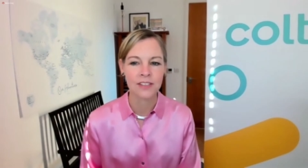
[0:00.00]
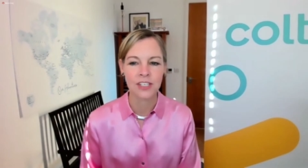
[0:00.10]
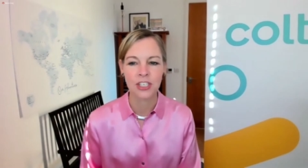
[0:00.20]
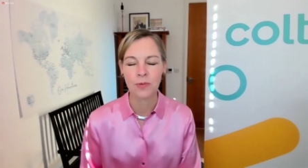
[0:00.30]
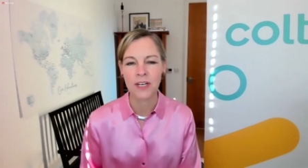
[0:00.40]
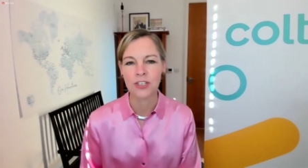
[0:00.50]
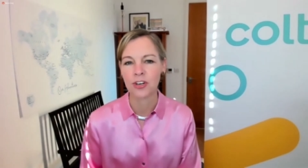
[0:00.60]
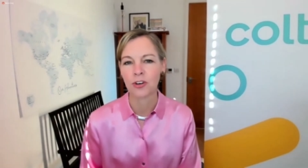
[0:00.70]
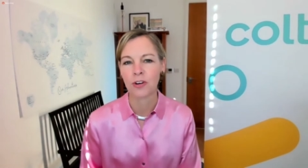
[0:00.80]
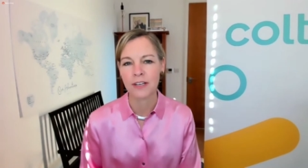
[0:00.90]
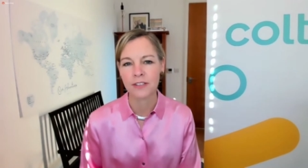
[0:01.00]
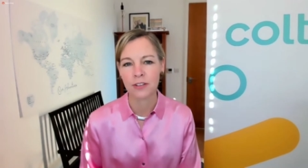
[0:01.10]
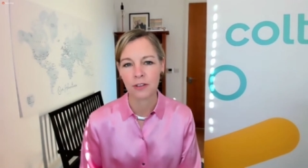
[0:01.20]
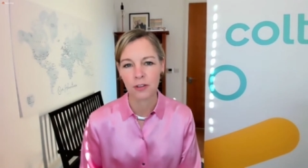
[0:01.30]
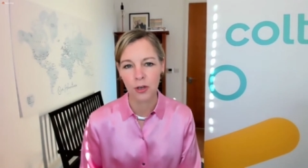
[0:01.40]
situation across the
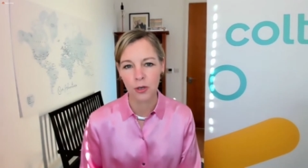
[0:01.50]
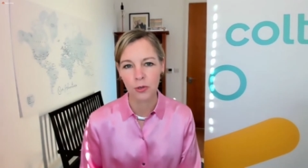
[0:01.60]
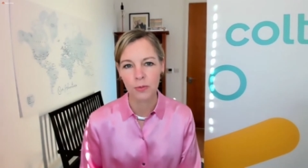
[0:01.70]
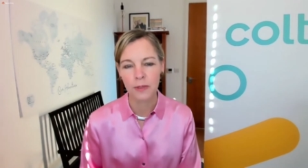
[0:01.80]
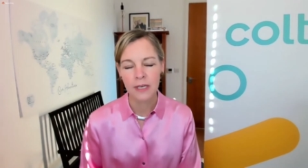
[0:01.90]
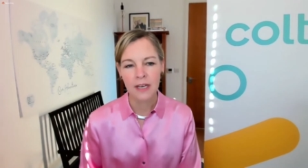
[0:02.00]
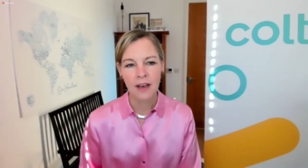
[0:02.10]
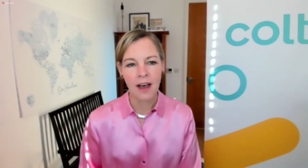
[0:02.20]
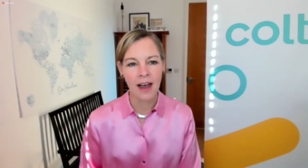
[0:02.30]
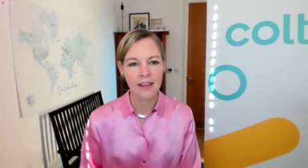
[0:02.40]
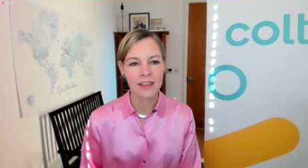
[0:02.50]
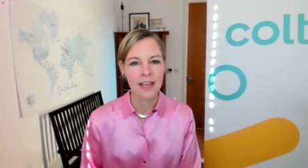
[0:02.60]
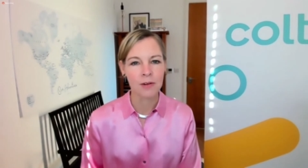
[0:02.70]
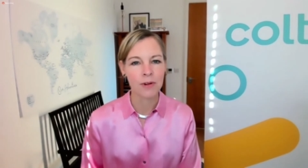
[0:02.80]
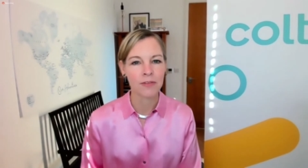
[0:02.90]
globe, I
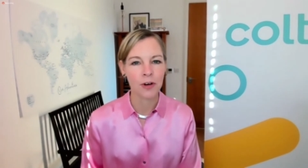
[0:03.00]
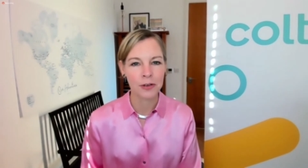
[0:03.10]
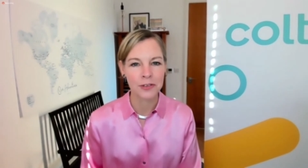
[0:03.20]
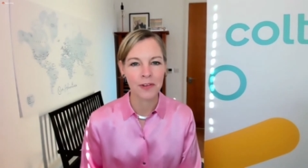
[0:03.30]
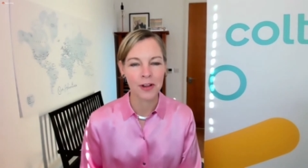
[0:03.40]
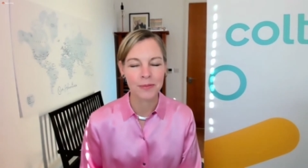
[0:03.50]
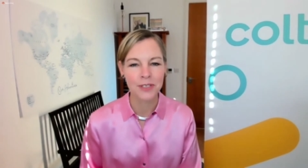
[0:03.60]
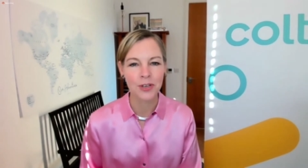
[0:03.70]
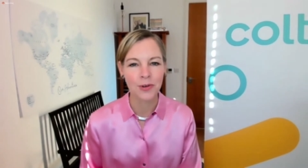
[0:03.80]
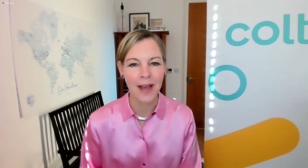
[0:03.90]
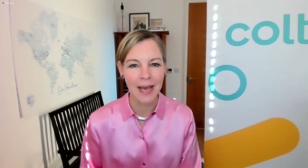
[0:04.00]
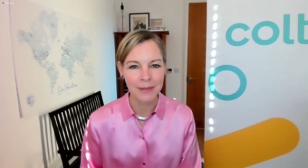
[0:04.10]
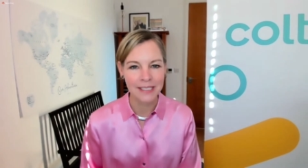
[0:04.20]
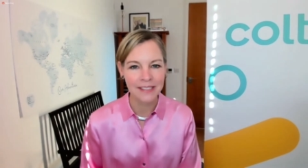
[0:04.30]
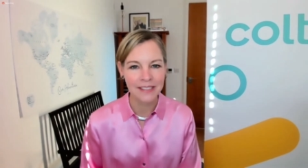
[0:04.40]
think we've all developed new
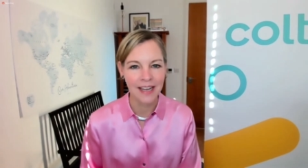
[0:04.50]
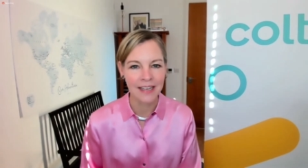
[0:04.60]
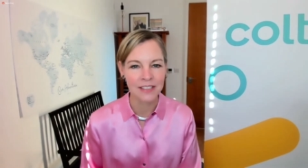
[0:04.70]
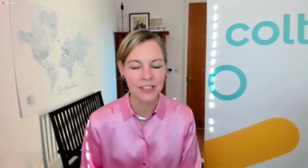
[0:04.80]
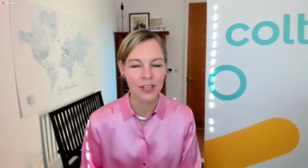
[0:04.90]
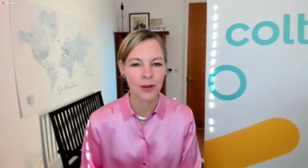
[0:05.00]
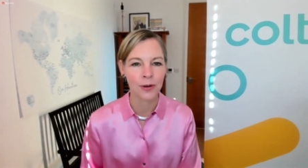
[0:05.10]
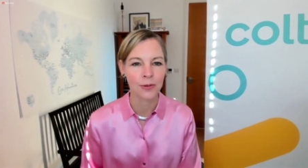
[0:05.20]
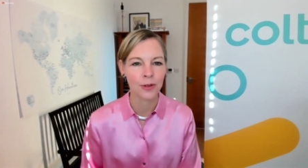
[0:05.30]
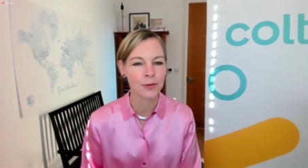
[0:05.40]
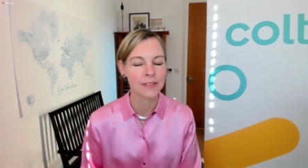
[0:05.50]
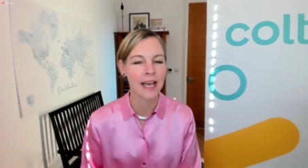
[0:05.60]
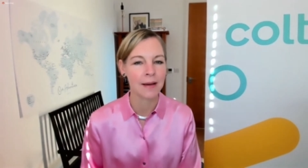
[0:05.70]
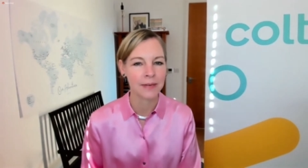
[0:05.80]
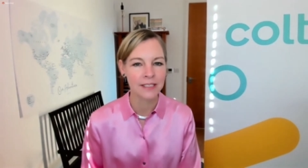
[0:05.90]
habits. And so those
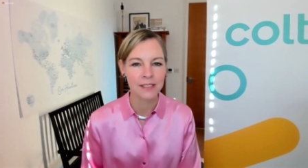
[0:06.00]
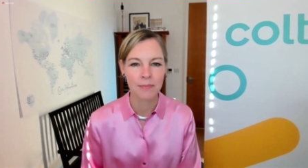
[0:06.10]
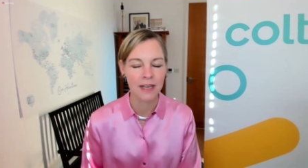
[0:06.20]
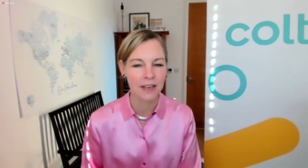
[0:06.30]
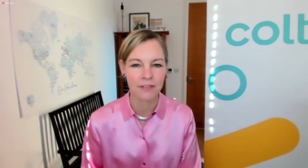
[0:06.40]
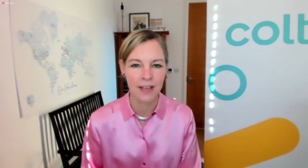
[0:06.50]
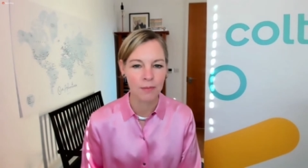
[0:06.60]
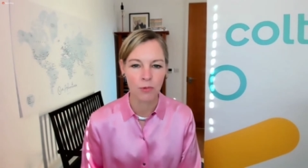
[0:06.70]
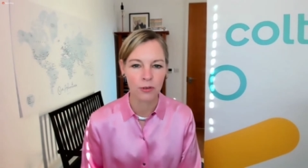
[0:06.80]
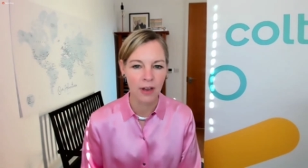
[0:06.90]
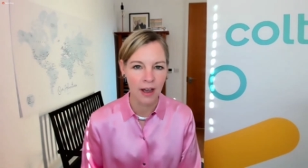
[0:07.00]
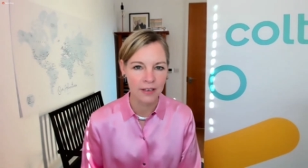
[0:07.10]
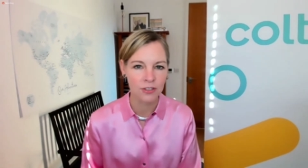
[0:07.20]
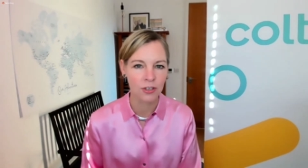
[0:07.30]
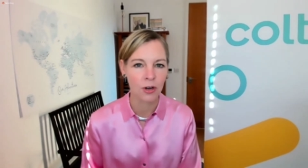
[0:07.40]
habits, many of them will
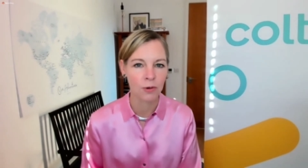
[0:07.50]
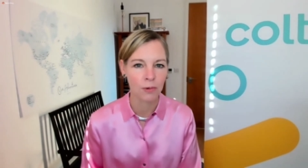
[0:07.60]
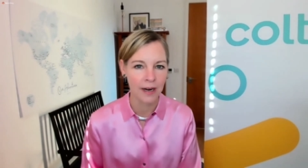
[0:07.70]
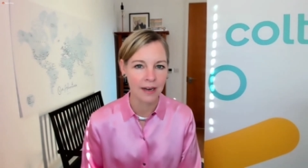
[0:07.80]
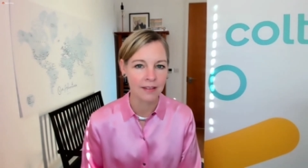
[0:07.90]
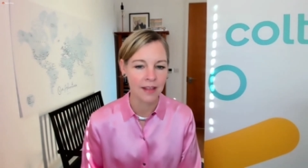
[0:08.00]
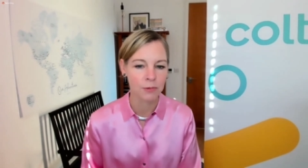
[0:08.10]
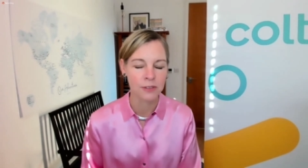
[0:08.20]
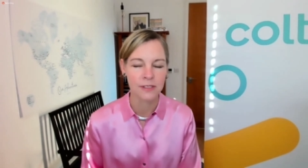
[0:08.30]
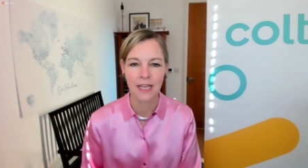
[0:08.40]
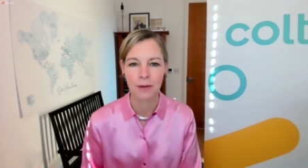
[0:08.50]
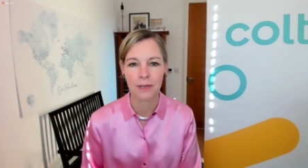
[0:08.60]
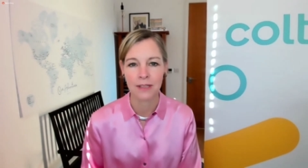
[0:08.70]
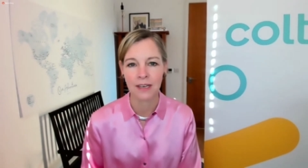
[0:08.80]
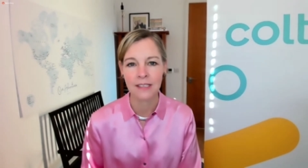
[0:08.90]
not go away, they will stay
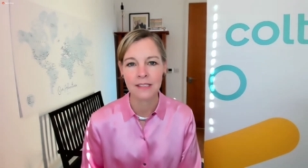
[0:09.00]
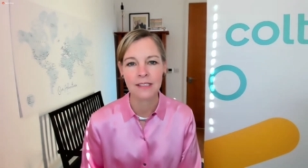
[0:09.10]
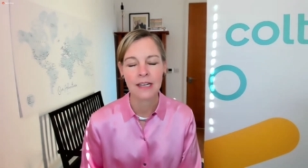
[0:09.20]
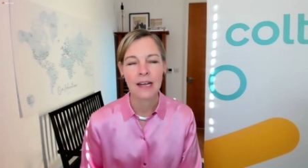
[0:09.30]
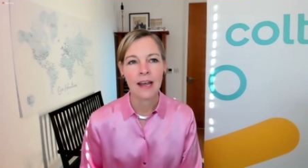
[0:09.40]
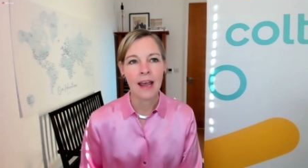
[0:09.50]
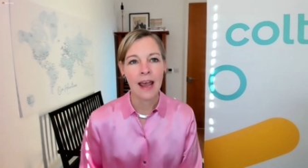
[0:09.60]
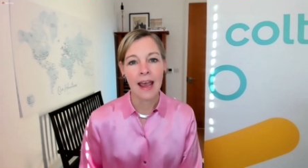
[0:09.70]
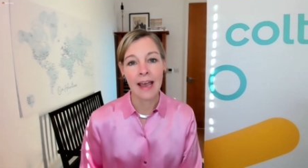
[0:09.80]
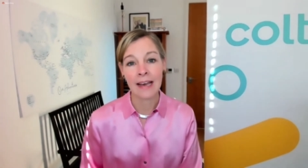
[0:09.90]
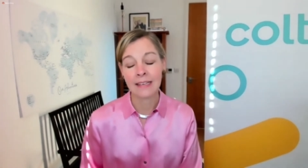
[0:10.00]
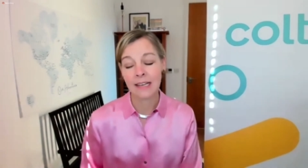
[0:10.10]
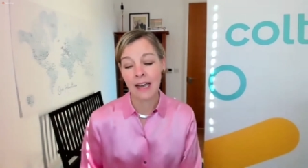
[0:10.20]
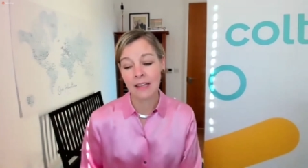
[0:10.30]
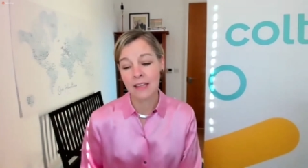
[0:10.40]
with us. And
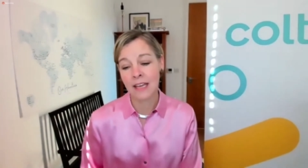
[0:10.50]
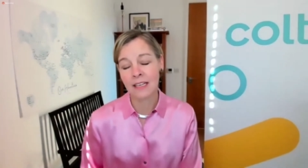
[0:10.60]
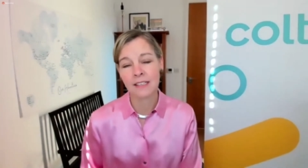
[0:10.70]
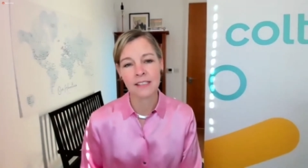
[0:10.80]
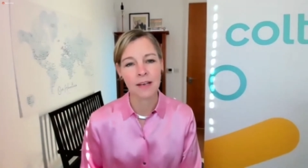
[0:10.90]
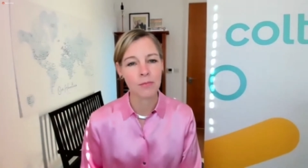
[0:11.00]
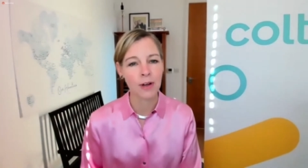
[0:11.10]
I think in some